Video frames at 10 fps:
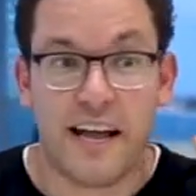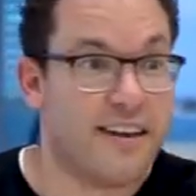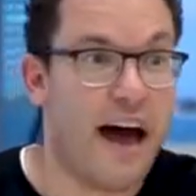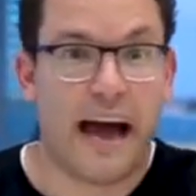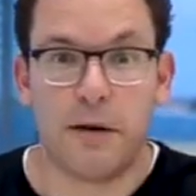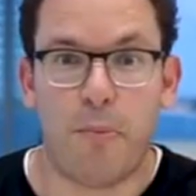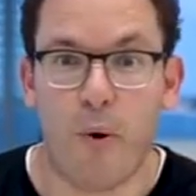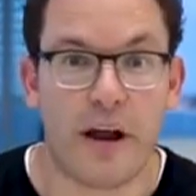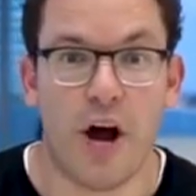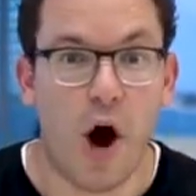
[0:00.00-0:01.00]

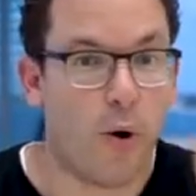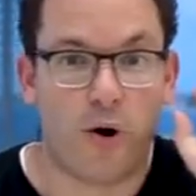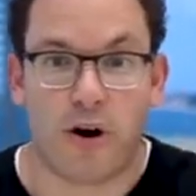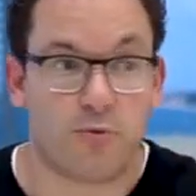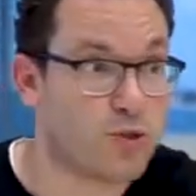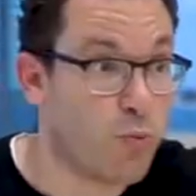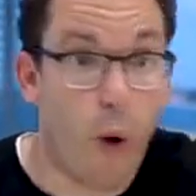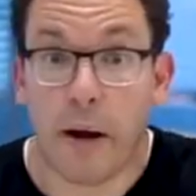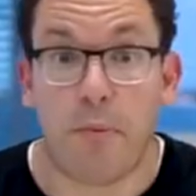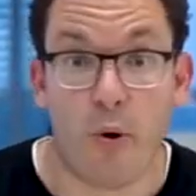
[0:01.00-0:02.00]
9.0 or a
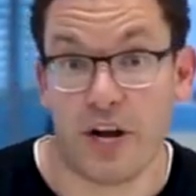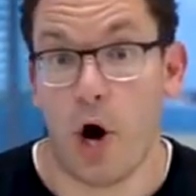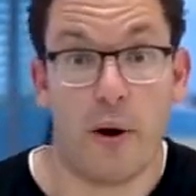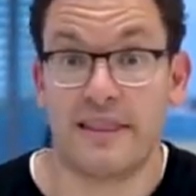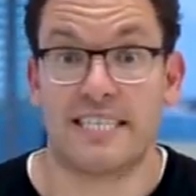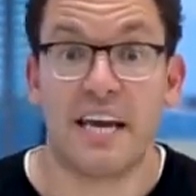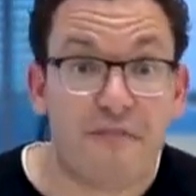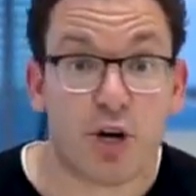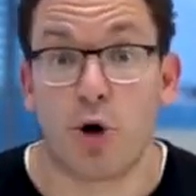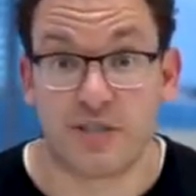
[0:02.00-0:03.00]
1.0 on the
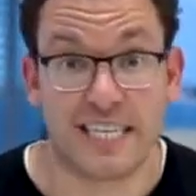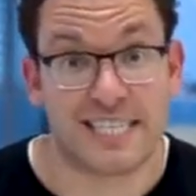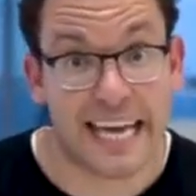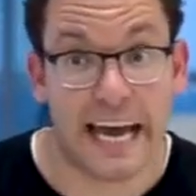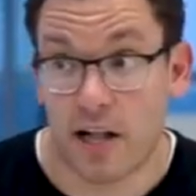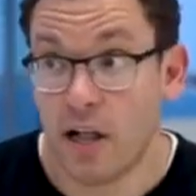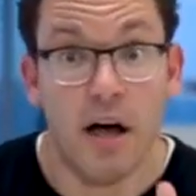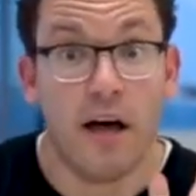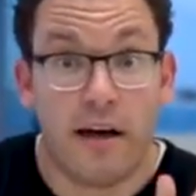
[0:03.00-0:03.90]
difficulty scale